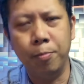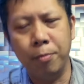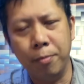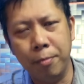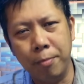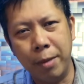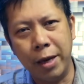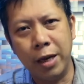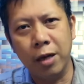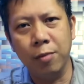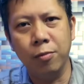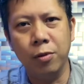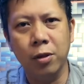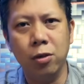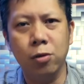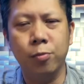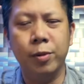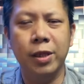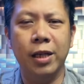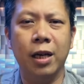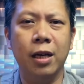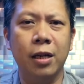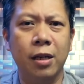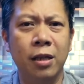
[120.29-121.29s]
may have
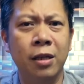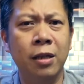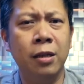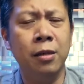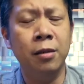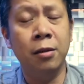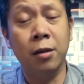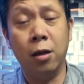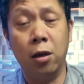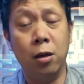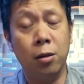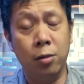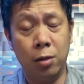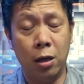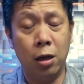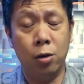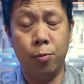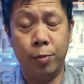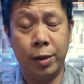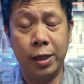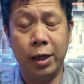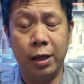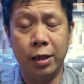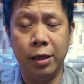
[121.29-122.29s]
overdone it, uh,
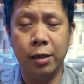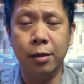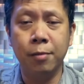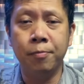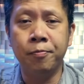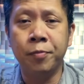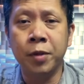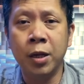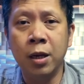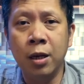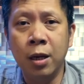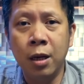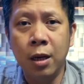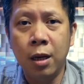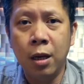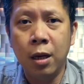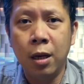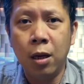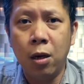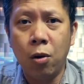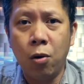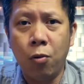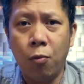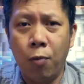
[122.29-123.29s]
overdone it.
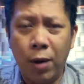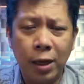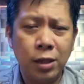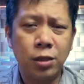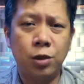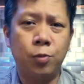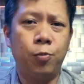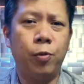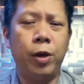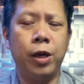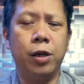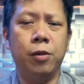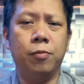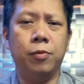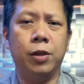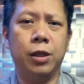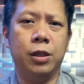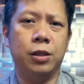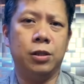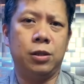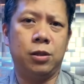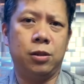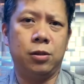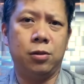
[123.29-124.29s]
One spray of
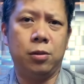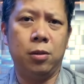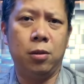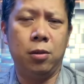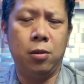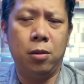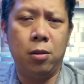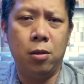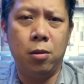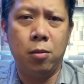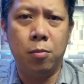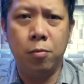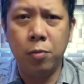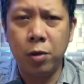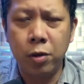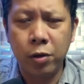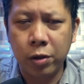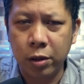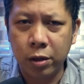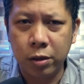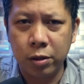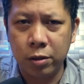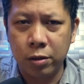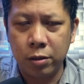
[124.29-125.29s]
this
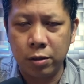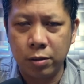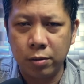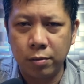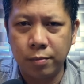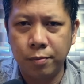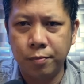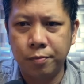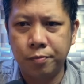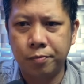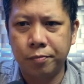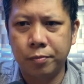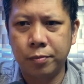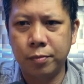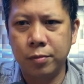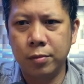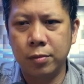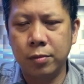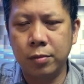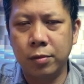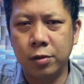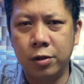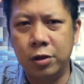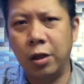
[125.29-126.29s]
miracle
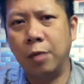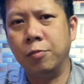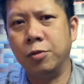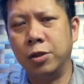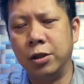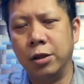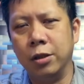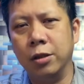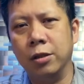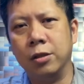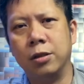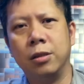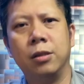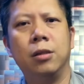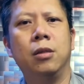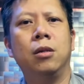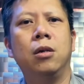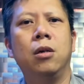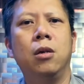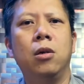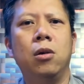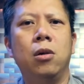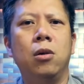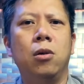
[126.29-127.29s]
substance
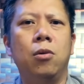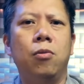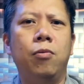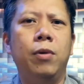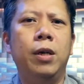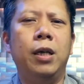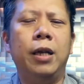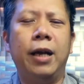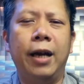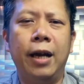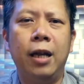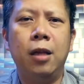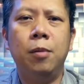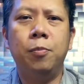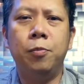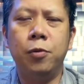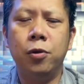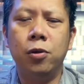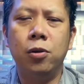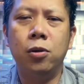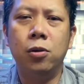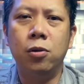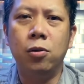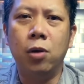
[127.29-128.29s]
will help
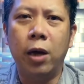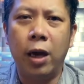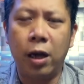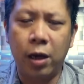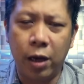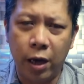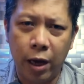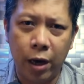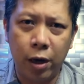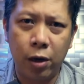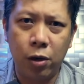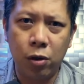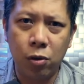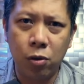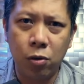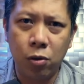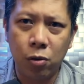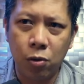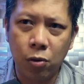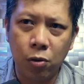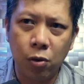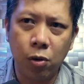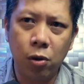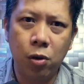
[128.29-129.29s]
your hair
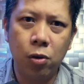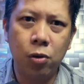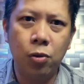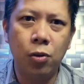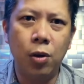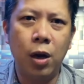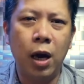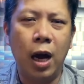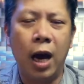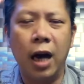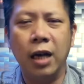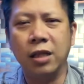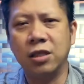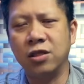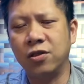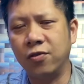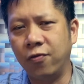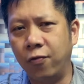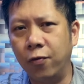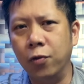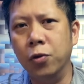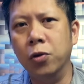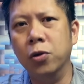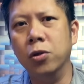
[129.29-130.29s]
grow as
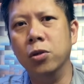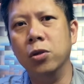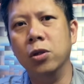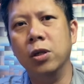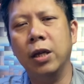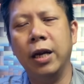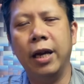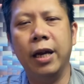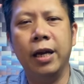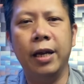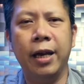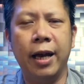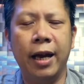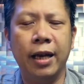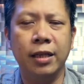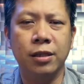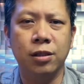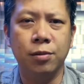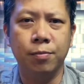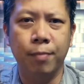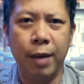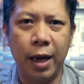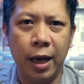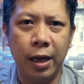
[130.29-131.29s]
full and
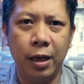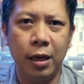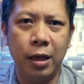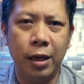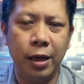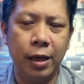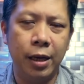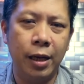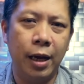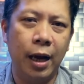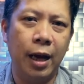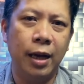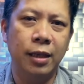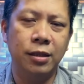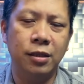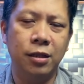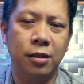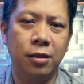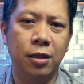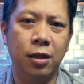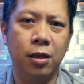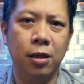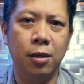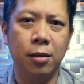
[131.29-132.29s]
as manly as
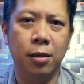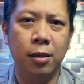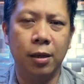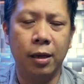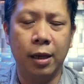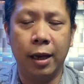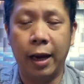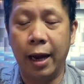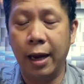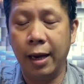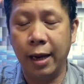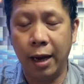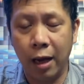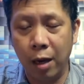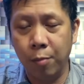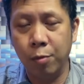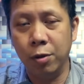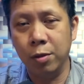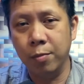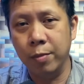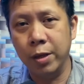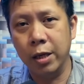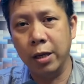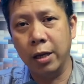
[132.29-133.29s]
there can
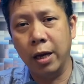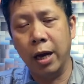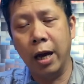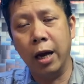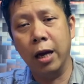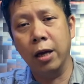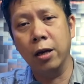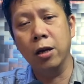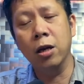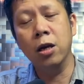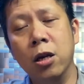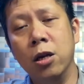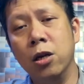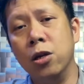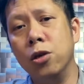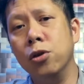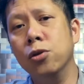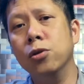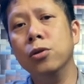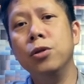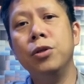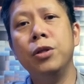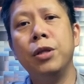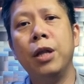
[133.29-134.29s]
ever be. And
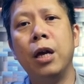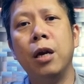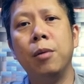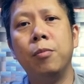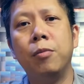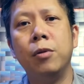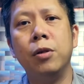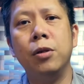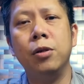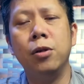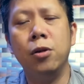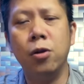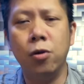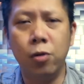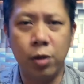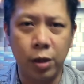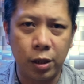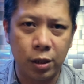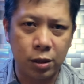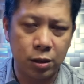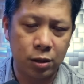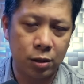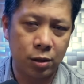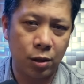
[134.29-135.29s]
you'll never
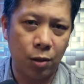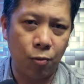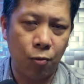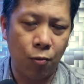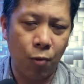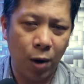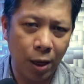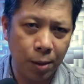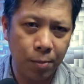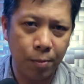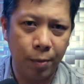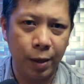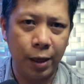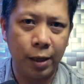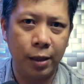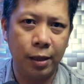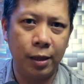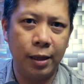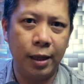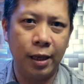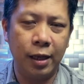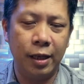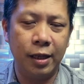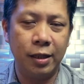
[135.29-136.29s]
notice one bit
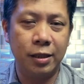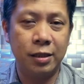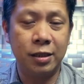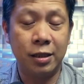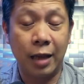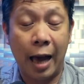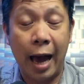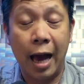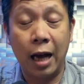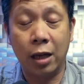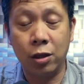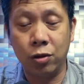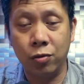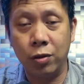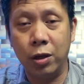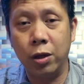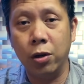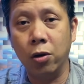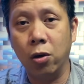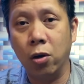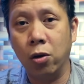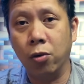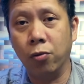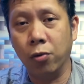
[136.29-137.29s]
that it's
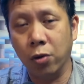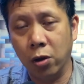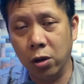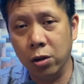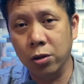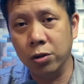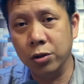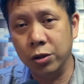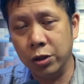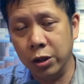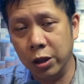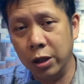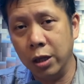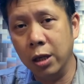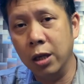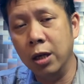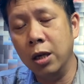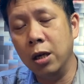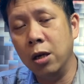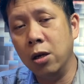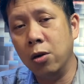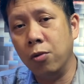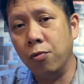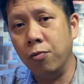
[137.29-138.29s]
actually horology
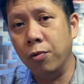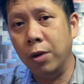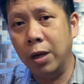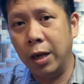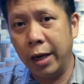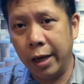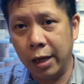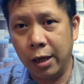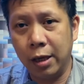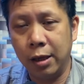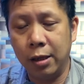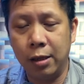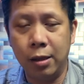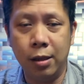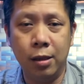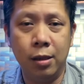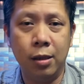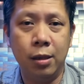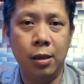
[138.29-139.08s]
related,